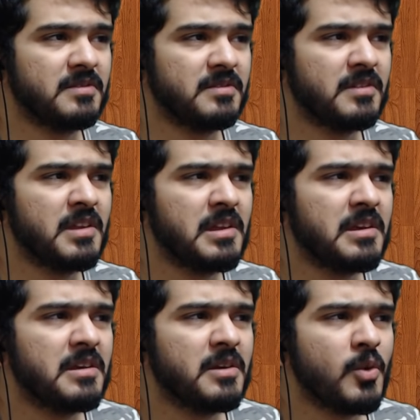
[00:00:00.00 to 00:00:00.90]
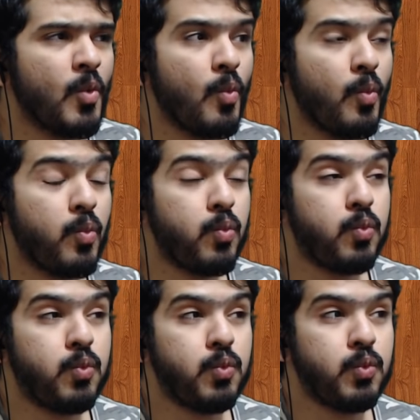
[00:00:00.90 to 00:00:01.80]

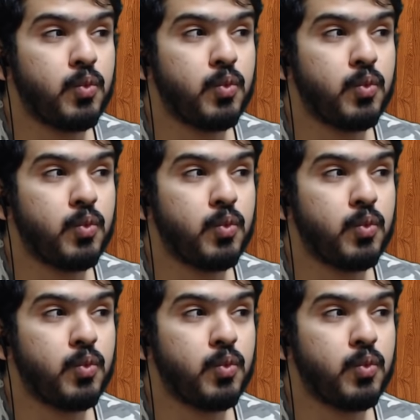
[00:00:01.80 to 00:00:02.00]
This person isn't speaking.